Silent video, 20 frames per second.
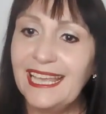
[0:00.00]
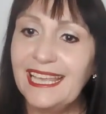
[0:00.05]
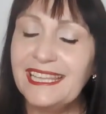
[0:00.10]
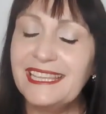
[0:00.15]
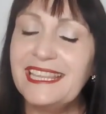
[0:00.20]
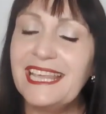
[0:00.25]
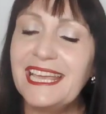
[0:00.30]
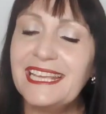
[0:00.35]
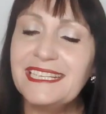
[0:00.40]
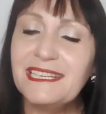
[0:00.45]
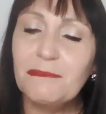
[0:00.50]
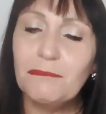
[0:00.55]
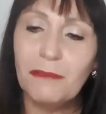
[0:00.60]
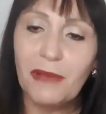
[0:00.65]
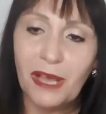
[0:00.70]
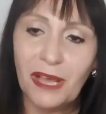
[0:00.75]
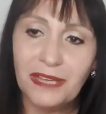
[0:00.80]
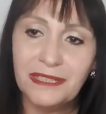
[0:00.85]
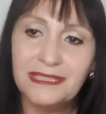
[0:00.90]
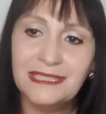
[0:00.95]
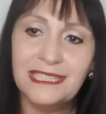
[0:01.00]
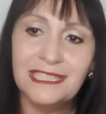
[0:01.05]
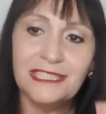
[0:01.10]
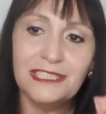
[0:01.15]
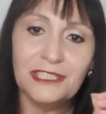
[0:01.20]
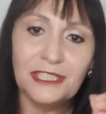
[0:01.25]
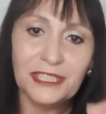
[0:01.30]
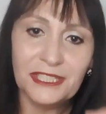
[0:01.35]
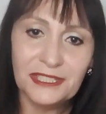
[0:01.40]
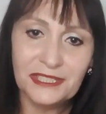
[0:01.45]
They demand
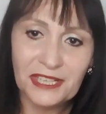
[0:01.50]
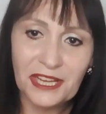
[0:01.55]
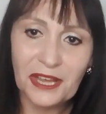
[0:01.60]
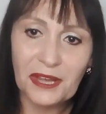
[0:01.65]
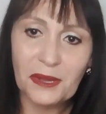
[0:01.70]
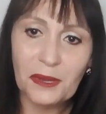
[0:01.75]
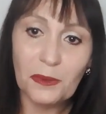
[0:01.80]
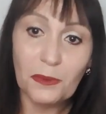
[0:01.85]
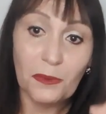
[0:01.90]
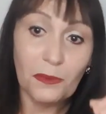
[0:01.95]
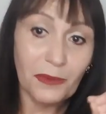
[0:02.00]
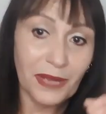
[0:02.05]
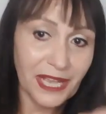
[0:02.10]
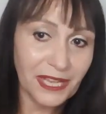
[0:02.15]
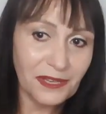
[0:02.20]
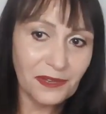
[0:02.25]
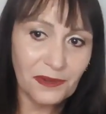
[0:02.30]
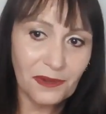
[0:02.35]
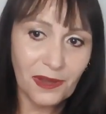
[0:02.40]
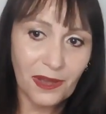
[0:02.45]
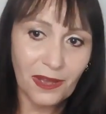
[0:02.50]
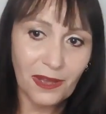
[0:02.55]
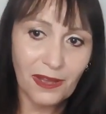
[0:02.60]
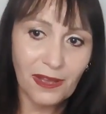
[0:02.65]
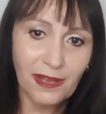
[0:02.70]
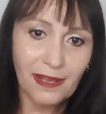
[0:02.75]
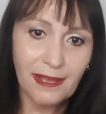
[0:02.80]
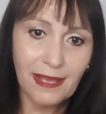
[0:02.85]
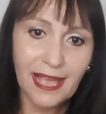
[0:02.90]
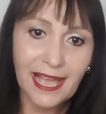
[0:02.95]
to know where you
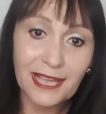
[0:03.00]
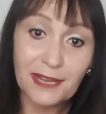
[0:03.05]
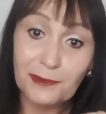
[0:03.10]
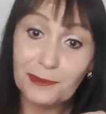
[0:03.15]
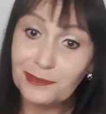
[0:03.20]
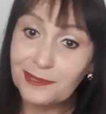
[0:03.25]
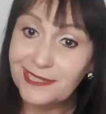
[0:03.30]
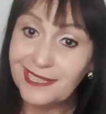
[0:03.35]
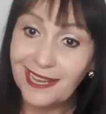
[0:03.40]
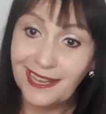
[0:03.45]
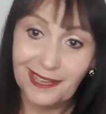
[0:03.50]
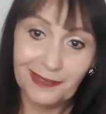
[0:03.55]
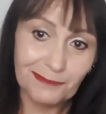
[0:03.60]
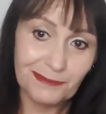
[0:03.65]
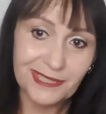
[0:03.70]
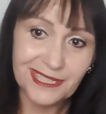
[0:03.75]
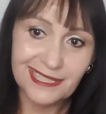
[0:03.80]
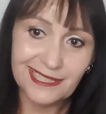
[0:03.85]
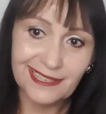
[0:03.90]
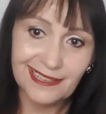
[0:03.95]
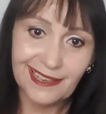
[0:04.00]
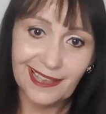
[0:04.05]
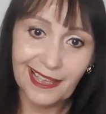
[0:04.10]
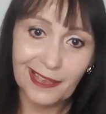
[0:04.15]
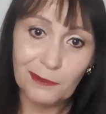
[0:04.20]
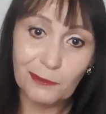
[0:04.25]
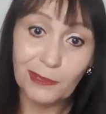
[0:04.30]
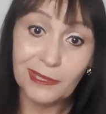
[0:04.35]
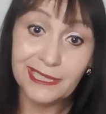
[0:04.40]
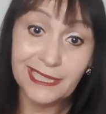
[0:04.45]
are at all times
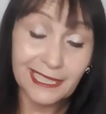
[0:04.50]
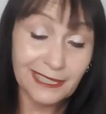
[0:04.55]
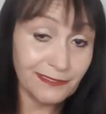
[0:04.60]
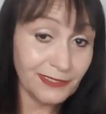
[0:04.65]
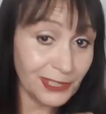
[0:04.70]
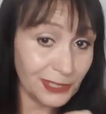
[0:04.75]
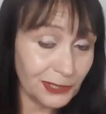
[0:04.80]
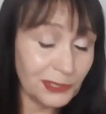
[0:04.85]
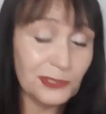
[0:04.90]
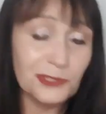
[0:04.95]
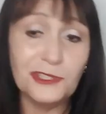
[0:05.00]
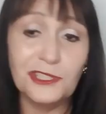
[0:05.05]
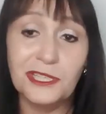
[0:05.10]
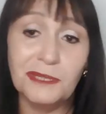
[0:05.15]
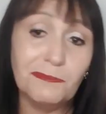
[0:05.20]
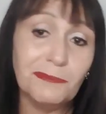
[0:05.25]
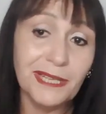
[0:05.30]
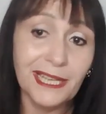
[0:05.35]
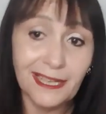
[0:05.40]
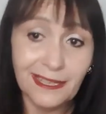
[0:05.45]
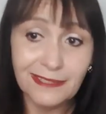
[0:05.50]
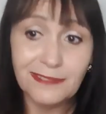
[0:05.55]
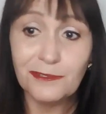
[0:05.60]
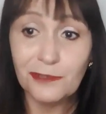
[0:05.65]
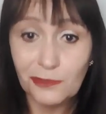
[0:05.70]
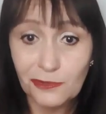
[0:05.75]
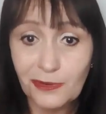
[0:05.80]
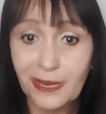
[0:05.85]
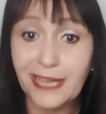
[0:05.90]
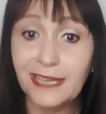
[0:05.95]
and will even use GPS
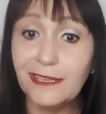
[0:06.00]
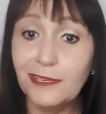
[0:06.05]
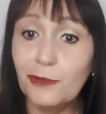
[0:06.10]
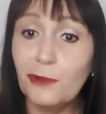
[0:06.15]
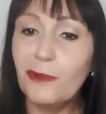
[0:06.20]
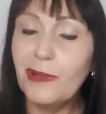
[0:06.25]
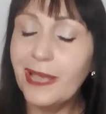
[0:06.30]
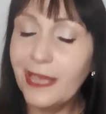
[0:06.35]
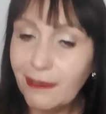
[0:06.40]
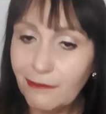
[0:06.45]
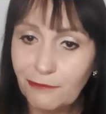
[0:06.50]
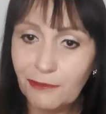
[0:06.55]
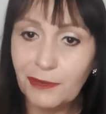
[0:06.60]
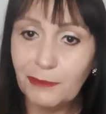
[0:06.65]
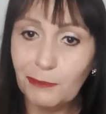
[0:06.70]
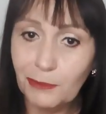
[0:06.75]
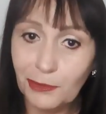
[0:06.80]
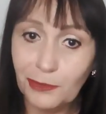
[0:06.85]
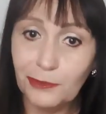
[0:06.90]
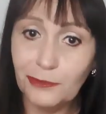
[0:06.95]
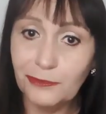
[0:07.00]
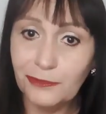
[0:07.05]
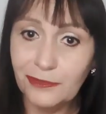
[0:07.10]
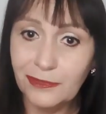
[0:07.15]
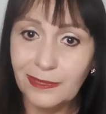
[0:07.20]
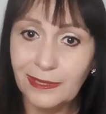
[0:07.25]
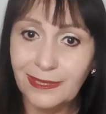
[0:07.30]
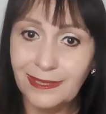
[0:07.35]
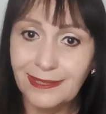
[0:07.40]
to track your every move.